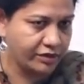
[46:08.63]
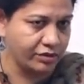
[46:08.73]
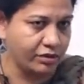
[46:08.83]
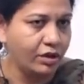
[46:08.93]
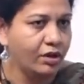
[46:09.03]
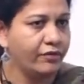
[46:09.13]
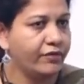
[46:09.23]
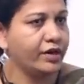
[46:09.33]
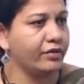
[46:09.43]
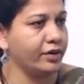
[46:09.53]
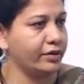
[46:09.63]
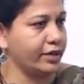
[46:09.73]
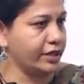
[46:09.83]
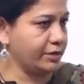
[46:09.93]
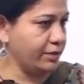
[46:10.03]
So we are going to
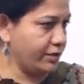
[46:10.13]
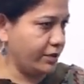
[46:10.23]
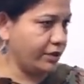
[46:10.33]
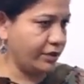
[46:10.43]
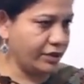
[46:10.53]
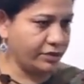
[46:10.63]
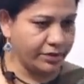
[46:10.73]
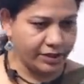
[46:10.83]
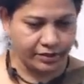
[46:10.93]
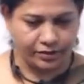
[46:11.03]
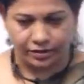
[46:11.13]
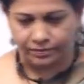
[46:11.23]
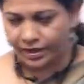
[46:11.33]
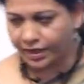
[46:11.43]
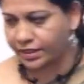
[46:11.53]
explore this particular
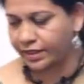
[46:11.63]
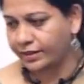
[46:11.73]
part